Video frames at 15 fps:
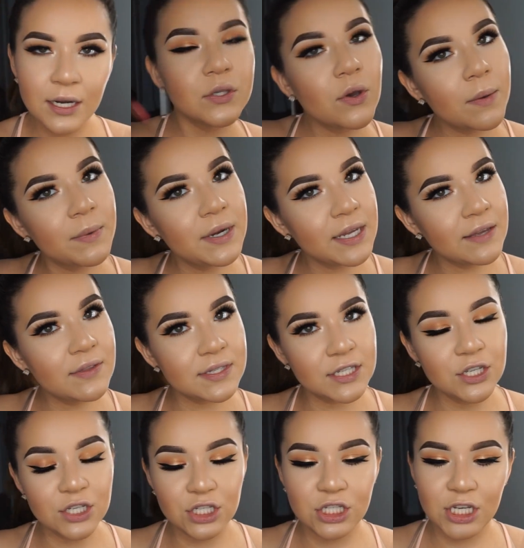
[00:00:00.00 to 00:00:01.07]
So I'm gonna give this
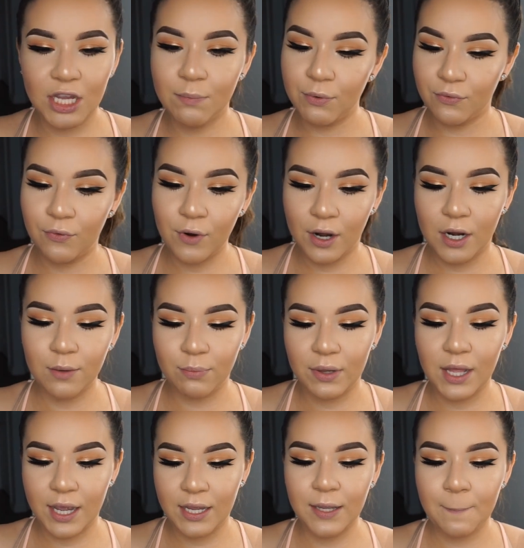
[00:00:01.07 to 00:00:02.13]
a good shake before I
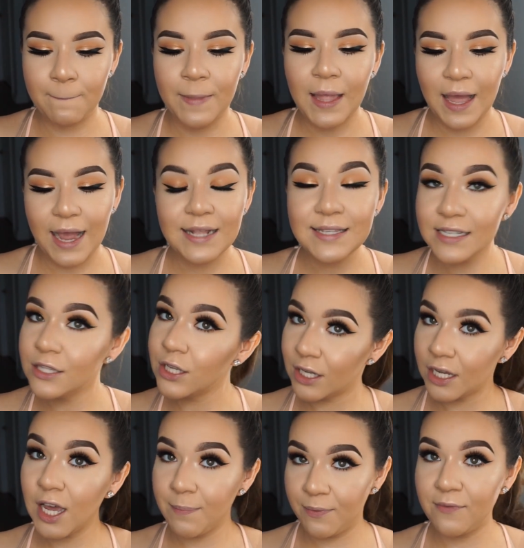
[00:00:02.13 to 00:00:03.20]
apply it. I did look
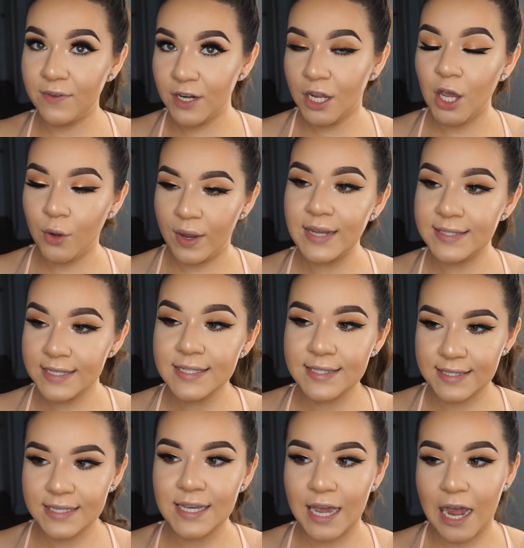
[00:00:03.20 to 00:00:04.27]
up a video, I did
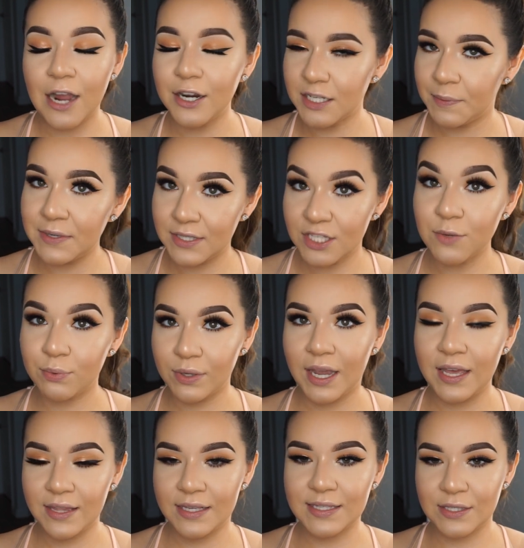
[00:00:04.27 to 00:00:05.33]
see how you're supposed to
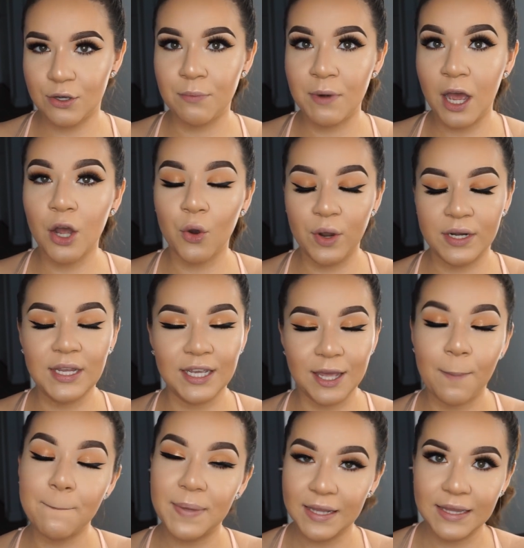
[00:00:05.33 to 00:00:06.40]
apply this, so I'm not going in
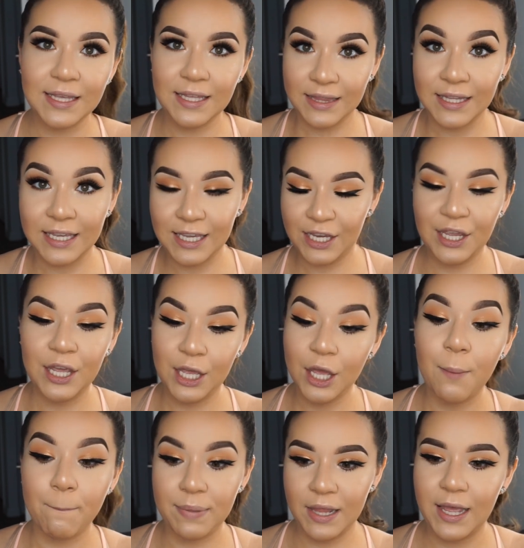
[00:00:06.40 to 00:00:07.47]
completely
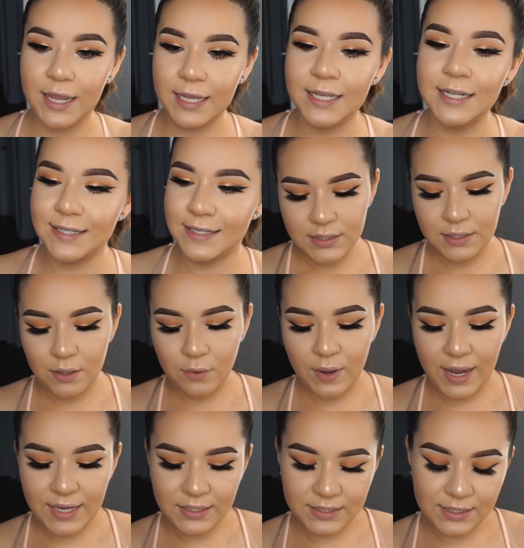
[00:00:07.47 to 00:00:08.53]
blind. So
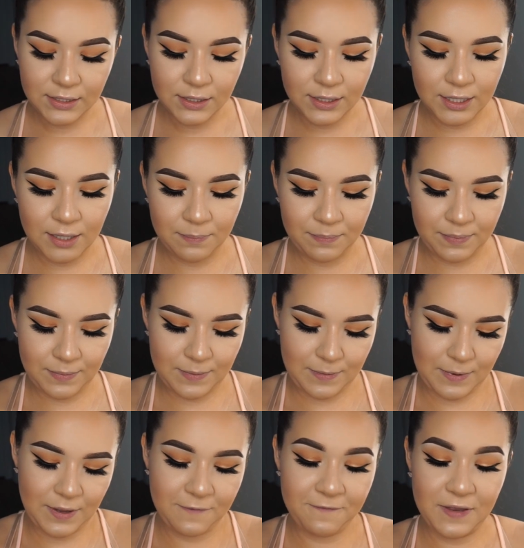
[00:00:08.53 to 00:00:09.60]
I did look up
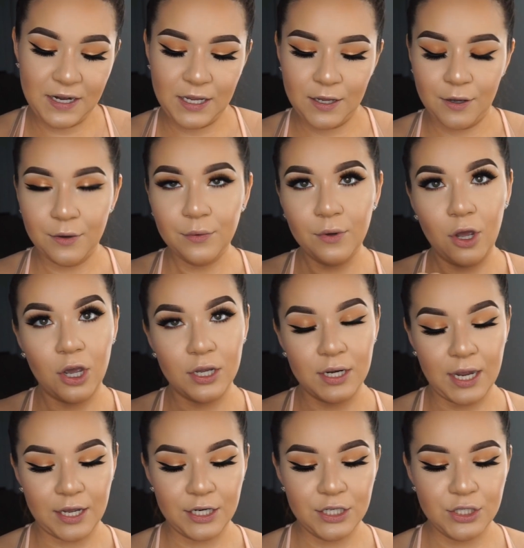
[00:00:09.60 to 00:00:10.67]
a video on
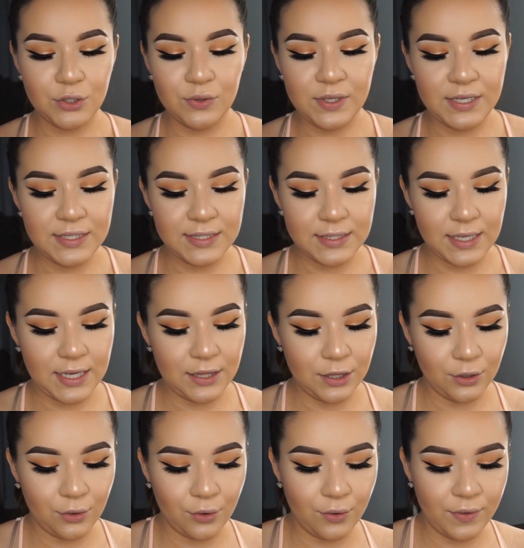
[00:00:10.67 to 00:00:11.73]
how to do this and
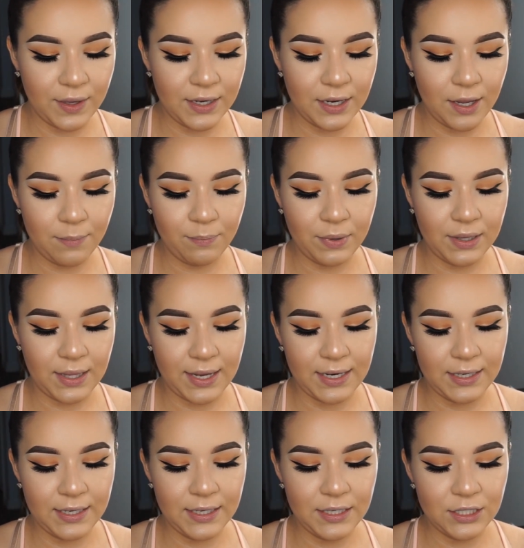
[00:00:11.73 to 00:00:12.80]
the girl that applied
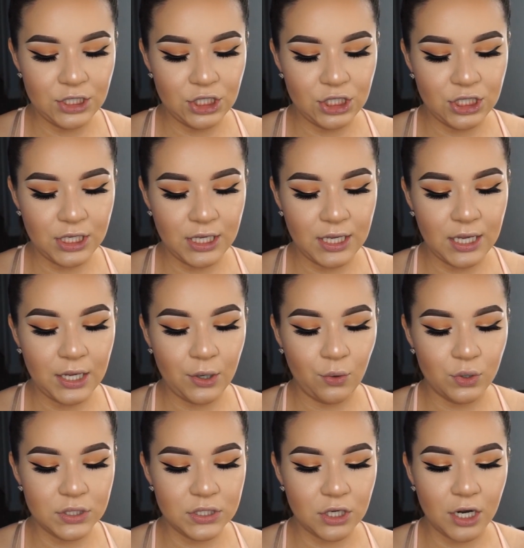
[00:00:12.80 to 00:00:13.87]
it, she
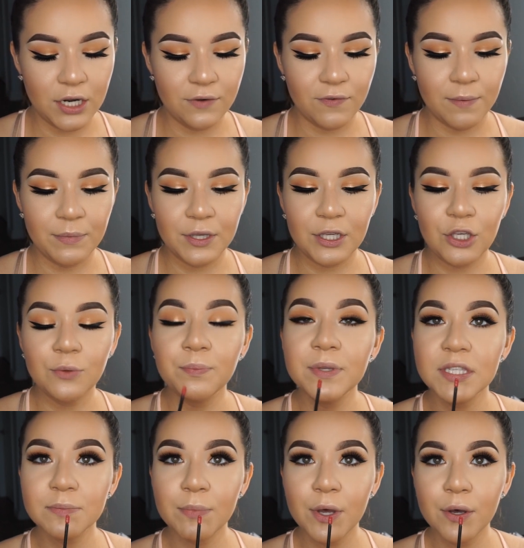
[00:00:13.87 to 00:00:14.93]
started from the
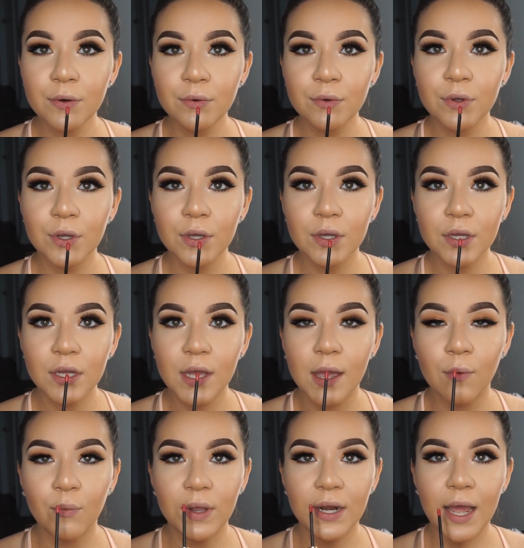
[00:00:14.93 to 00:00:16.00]
cupid's bow and
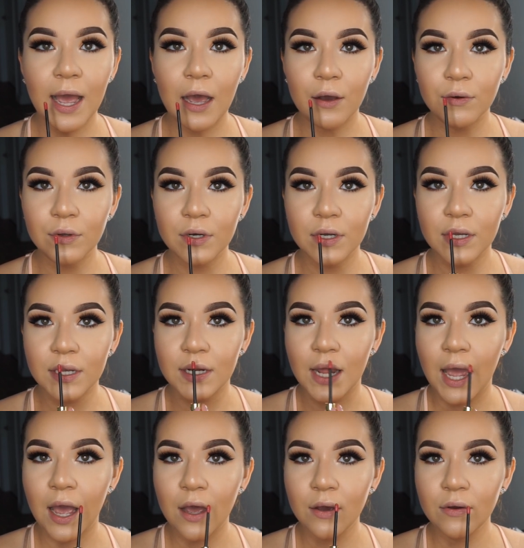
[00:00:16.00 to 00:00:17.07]
went out and
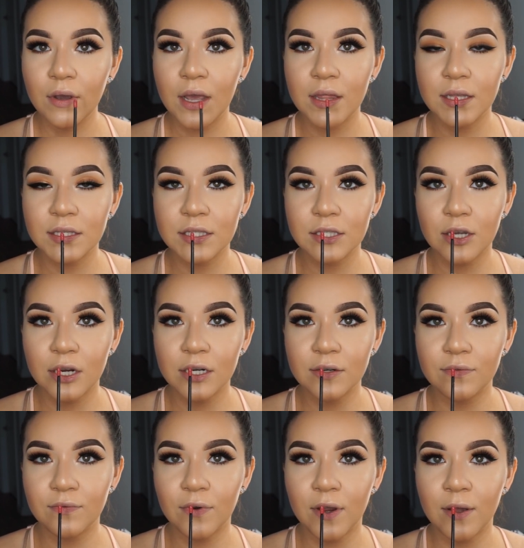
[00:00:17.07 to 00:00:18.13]
out and then started
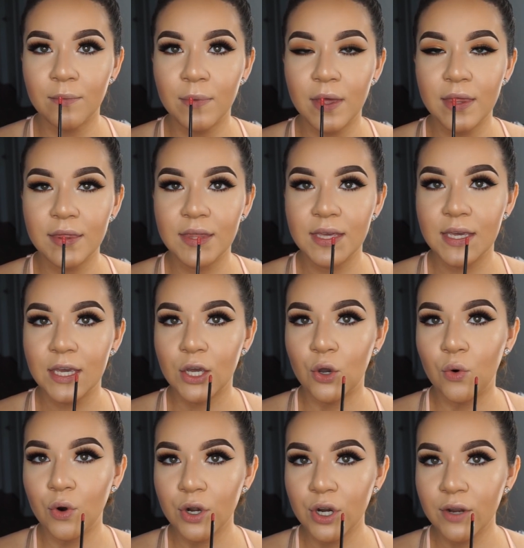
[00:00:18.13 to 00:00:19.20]
from the
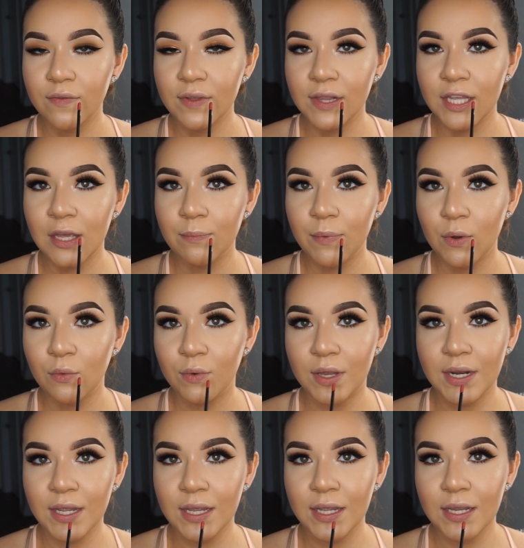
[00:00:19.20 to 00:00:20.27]
corner of the lip and went
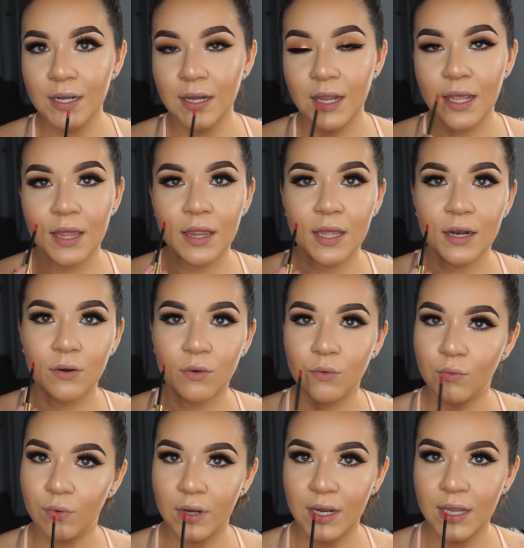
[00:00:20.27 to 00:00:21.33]
in and then
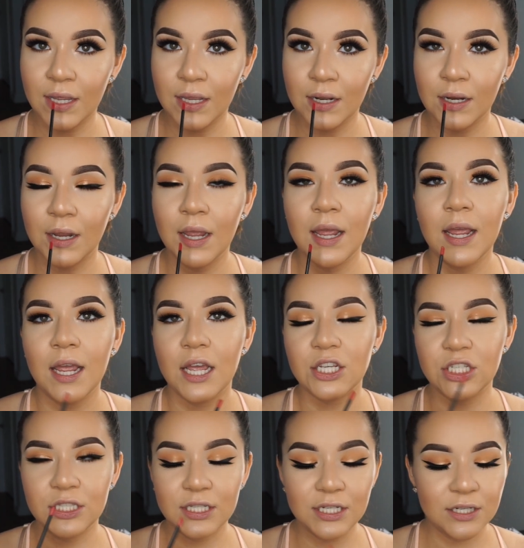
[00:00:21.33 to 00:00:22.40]
went in and
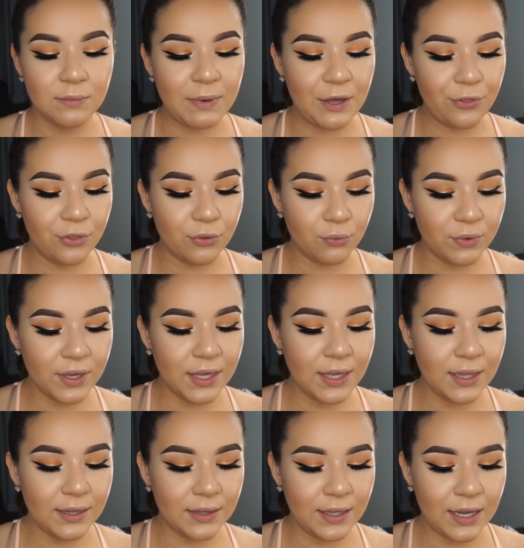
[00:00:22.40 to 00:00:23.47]
she did it about three
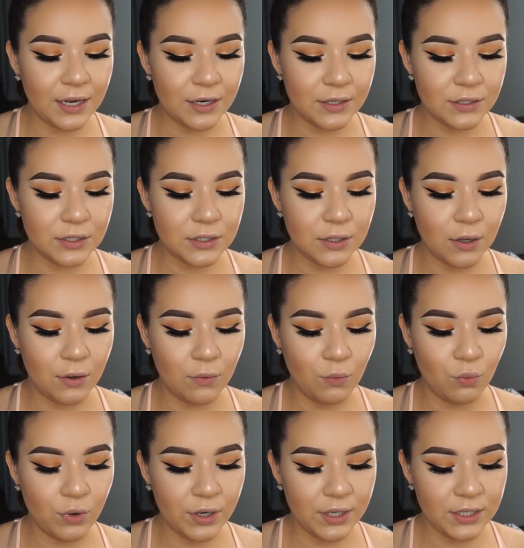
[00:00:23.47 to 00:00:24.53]
layers. So
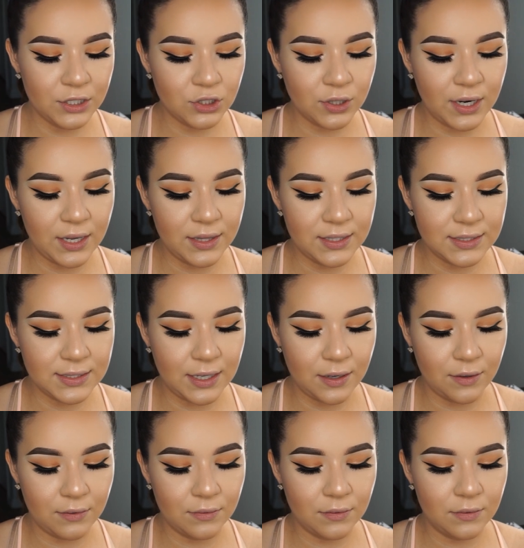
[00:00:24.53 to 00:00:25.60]
we're gonna try this
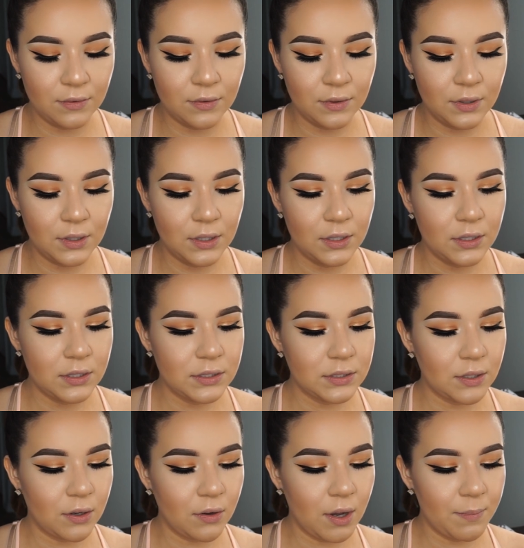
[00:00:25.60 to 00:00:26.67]
out.
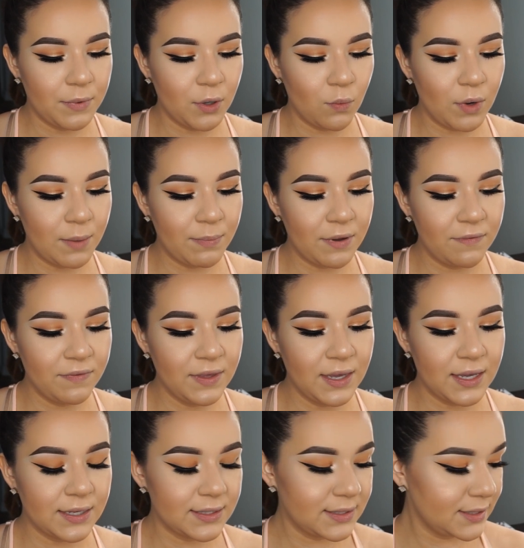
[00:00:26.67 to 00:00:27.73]
So I'm gonna wipe off the
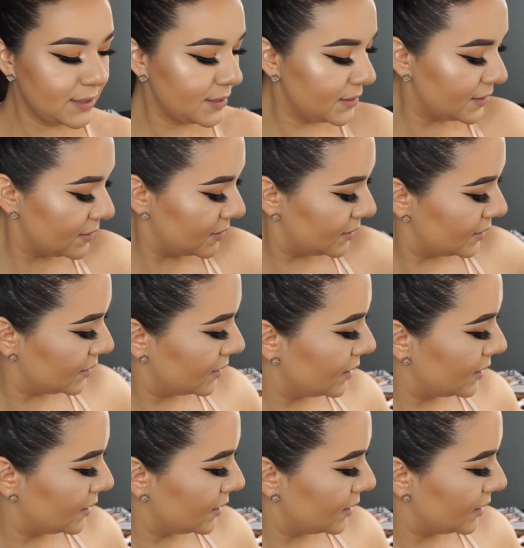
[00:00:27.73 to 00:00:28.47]
excess.